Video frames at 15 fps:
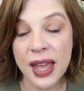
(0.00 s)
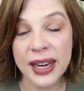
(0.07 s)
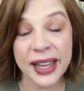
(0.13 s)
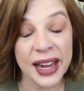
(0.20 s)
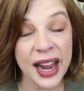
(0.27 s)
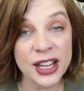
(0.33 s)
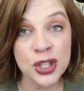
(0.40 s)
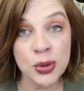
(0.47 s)
And
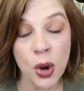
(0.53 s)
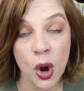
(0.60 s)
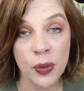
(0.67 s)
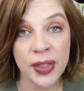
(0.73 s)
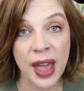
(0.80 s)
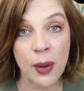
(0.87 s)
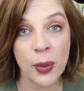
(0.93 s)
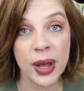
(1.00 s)
again, I do
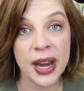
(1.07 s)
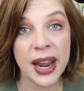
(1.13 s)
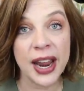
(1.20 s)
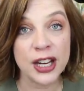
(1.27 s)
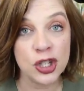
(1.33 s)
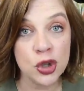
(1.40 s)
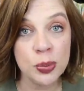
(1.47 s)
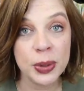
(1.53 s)
own that one,
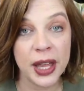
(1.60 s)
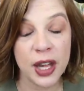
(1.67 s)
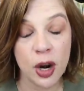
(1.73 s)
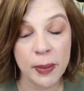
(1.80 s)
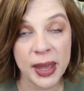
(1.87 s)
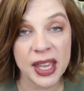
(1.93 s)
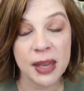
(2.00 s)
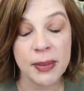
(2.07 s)
and I do plan
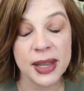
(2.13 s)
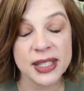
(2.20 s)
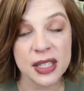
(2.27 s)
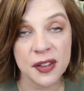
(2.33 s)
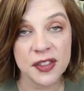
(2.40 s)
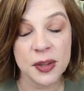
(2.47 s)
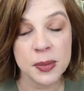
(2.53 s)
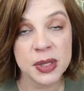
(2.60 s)
on making
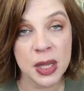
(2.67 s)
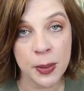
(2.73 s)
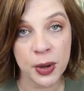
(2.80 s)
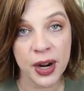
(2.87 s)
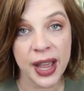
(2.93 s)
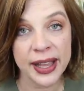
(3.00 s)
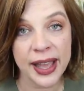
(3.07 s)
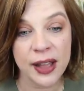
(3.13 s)
myself some
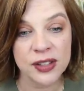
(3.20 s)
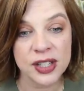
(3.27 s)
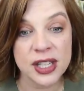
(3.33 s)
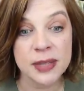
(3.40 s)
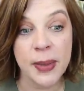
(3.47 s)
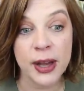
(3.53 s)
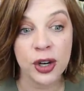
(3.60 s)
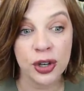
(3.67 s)
summer nightgowns
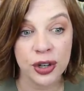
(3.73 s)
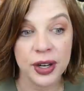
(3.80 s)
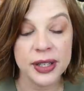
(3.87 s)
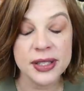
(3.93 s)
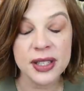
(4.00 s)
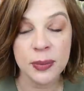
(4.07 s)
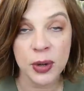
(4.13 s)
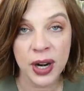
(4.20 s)
because my
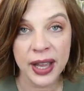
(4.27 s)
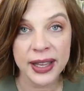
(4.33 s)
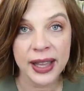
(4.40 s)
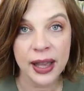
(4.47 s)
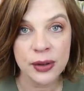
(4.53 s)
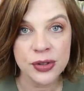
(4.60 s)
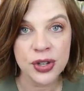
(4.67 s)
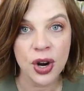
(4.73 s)
current summer
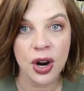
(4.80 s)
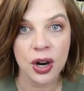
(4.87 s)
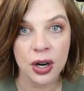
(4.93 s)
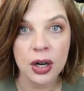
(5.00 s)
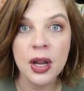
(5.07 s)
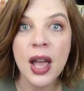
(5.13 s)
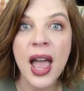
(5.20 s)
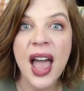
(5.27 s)
nightgowns
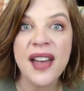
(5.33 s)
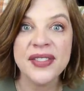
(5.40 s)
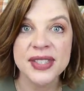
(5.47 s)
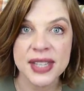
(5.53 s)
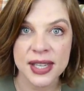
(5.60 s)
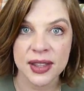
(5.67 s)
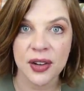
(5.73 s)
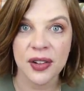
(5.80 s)
are have
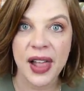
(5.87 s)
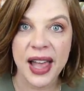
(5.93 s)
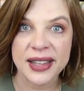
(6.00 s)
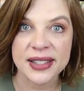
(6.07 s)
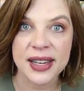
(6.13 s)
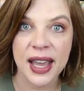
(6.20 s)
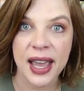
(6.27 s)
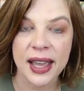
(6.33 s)
seen their
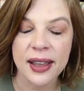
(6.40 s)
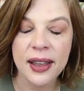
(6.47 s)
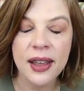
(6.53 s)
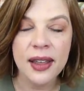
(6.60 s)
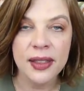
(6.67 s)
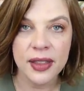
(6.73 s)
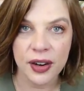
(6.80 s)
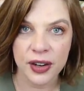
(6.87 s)
last day.
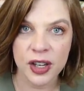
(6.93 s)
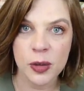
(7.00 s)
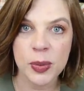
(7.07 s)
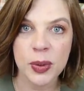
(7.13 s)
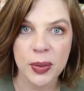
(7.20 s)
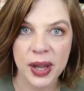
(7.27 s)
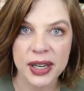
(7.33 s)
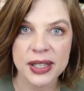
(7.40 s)
They're going
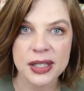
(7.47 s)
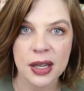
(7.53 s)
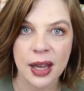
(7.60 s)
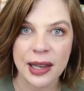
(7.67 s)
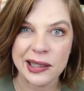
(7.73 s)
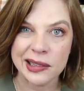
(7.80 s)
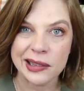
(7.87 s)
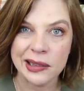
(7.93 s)
to be ready
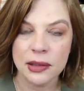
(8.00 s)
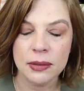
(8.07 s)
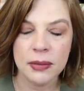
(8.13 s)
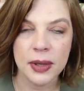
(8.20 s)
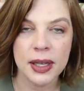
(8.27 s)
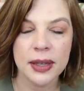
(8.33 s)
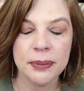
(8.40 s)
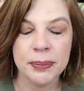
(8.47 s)
to
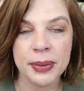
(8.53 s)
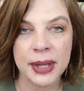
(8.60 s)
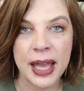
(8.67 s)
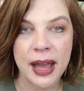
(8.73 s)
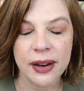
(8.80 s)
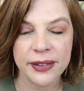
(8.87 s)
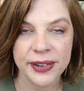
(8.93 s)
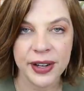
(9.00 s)

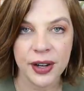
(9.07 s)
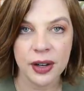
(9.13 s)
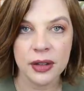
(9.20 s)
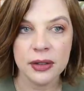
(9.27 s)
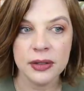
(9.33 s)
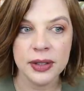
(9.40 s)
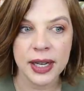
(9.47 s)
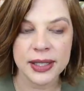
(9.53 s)
be out of
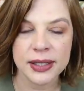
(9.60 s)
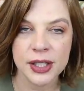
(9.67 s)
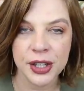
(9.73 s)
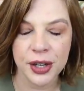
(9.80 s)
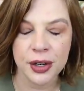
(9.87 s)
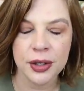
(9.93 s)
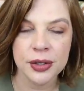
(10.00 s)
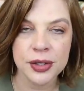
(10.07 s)
here next
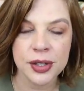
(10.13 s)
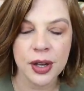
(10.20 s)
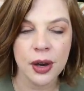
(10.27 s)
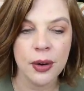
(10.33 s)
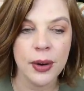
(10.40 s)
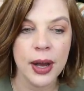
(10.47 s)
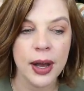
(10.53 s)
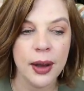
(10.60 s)
year.
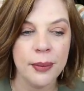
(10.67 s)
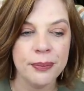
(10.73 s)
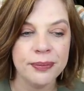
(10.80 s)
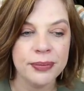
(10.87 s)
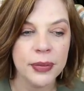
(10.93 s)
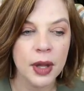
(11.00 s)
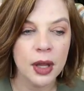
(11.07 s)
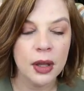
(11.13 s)
So
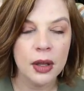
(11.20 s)
um,